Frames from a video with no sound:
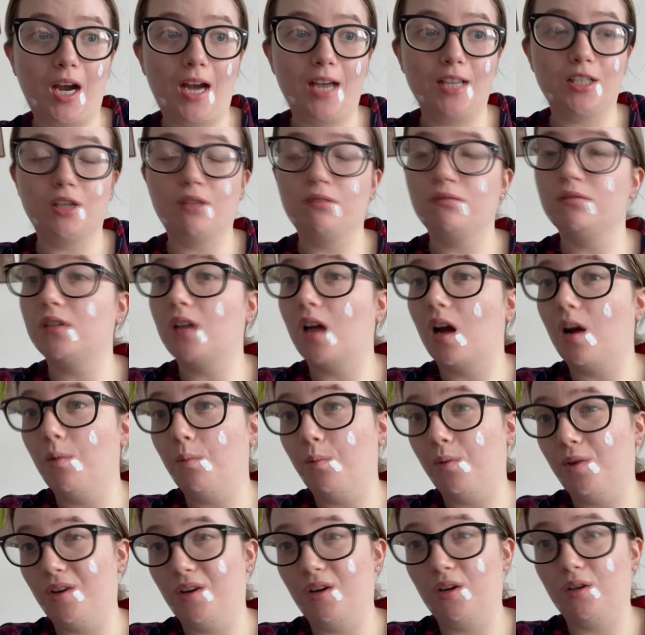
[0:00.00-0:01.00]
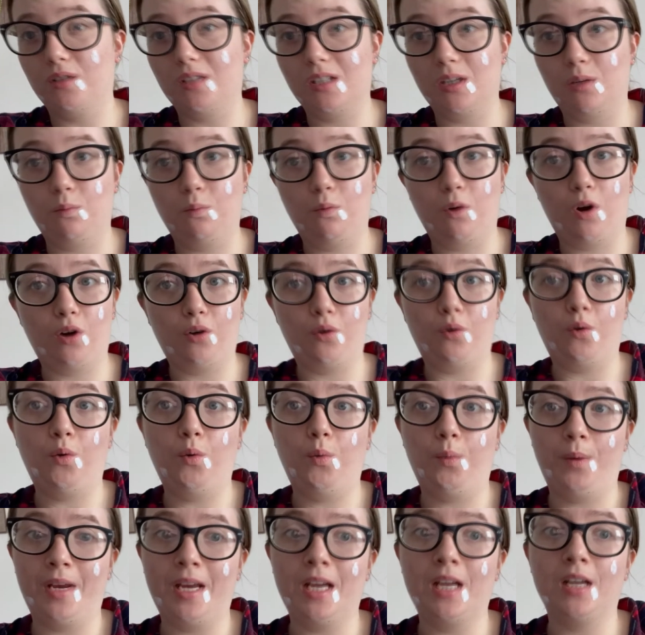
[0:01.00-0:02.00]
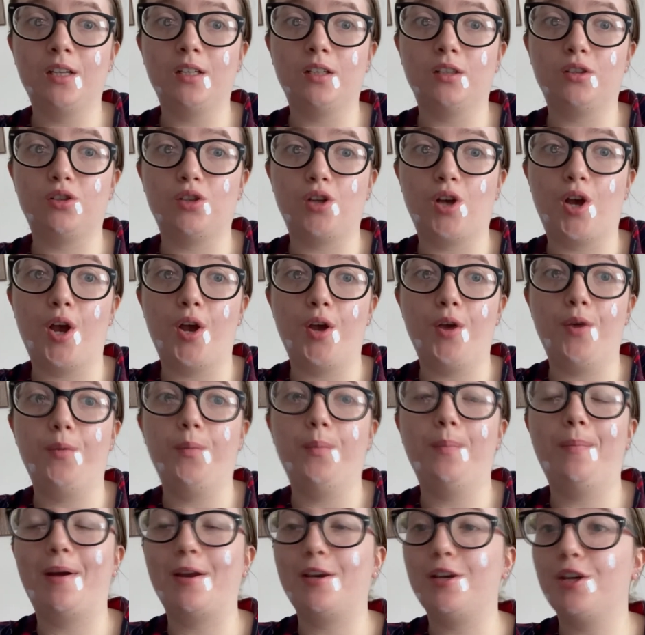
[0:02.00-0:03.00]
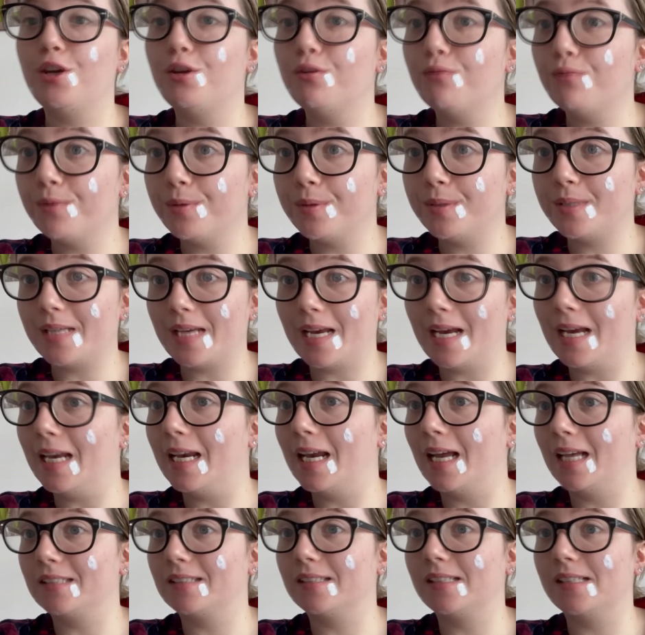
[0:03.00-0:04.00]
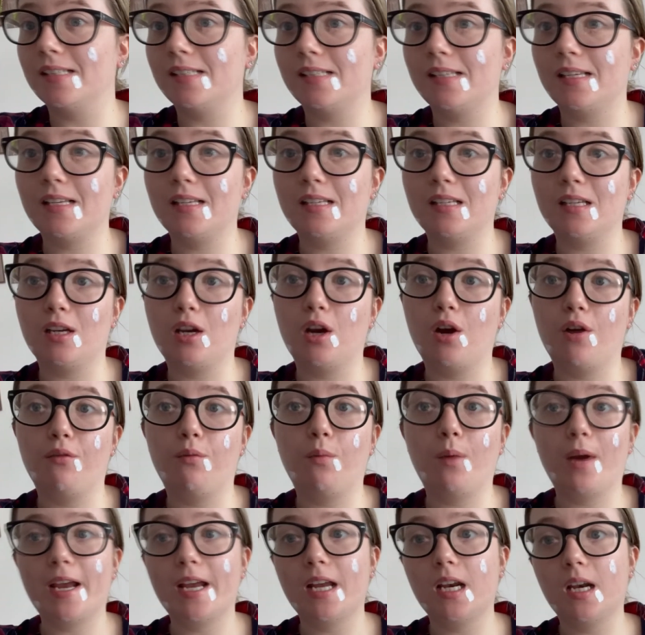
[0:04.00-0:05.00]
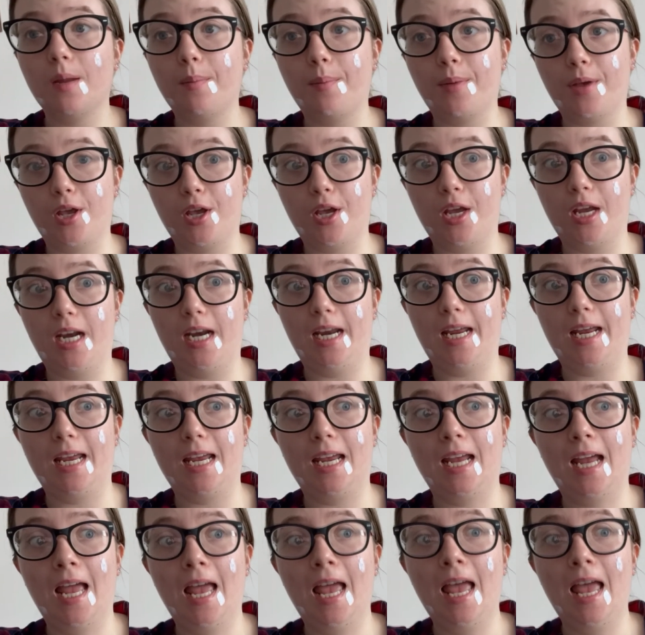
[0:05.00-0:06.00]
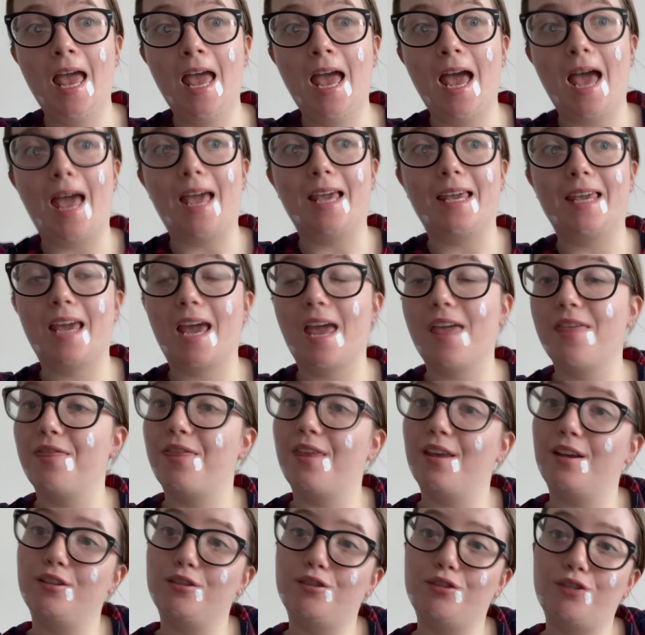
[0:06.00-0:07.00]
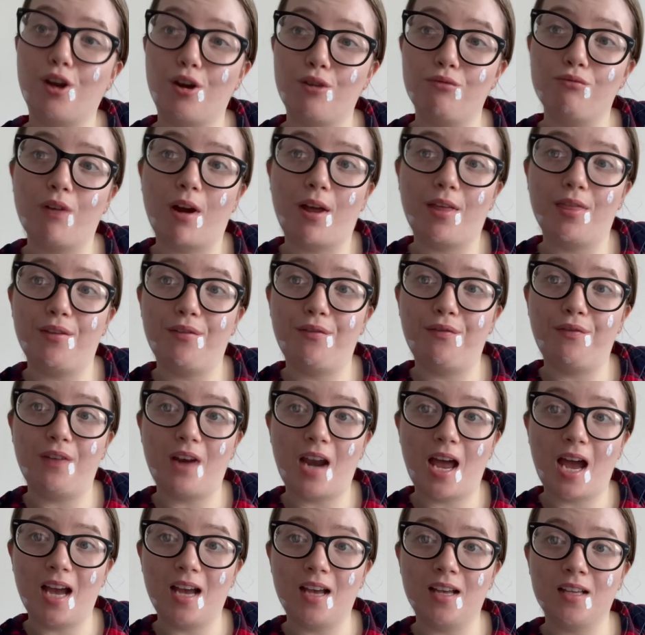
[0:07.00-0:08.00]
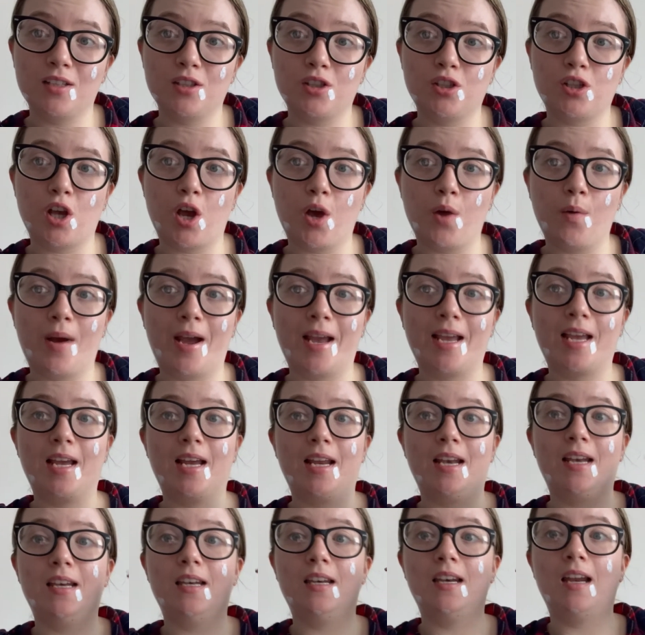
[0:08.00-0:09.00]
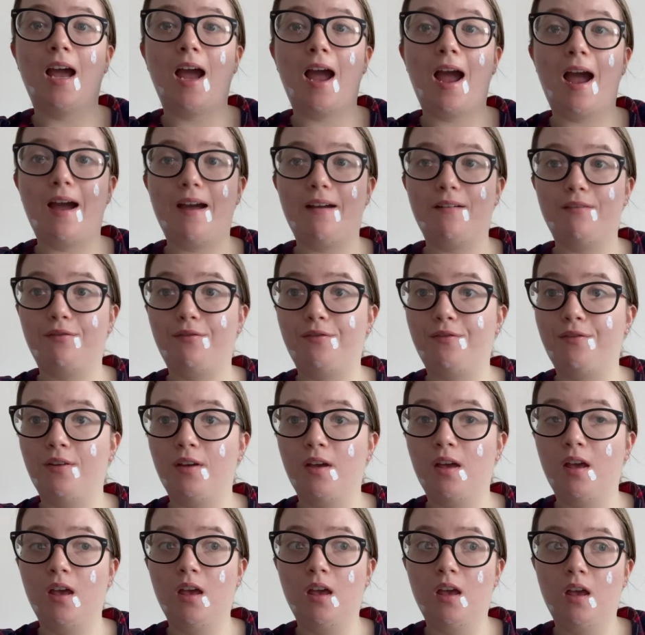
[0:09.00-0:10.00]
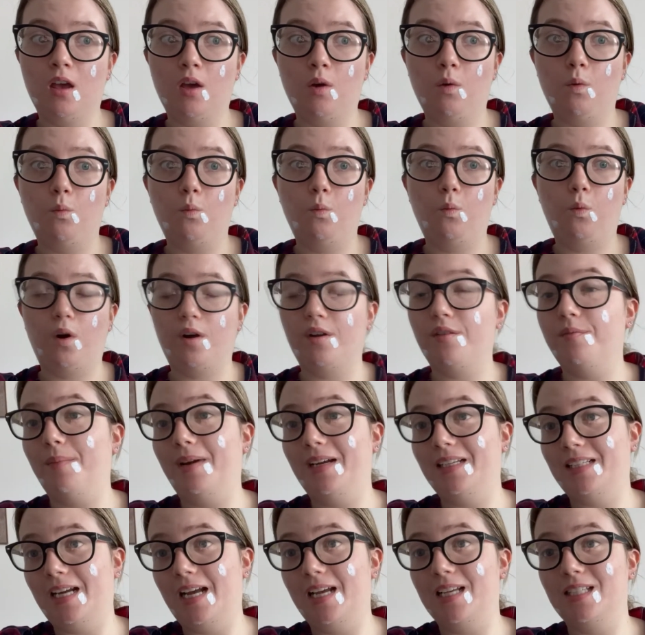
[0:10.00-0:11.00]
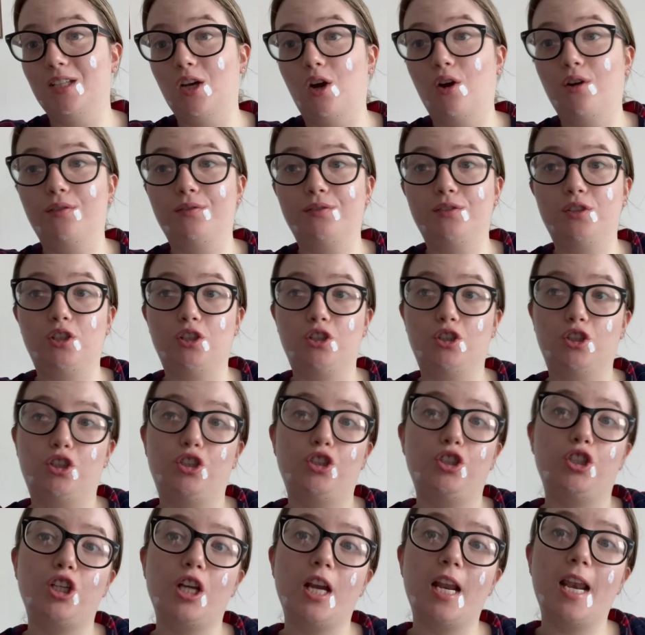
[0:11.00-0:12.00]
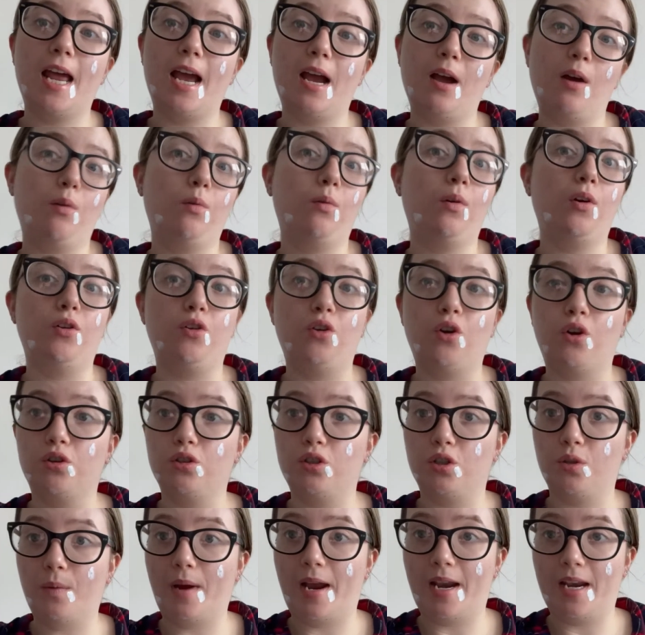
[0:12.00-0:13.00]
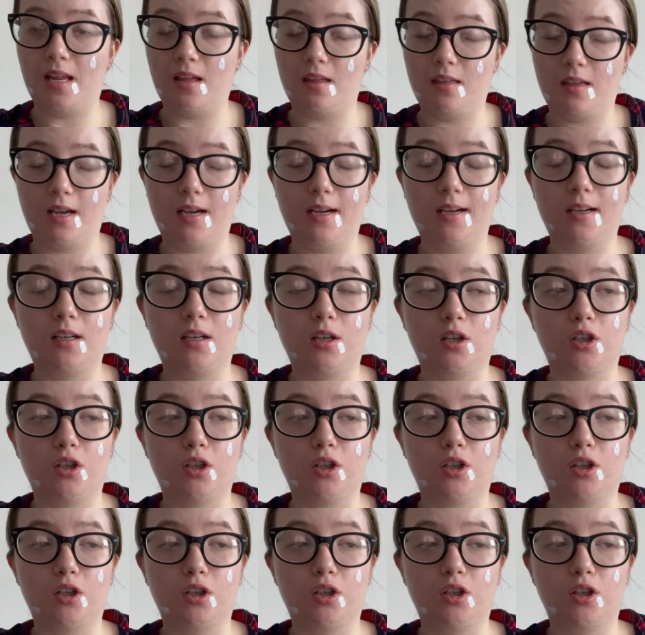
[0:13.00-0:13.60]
I don't start at work till 1 all week, so my new routine has consisted of waking up early and getting things done around the flat so I can have one of my days off to just chill out and not do anything.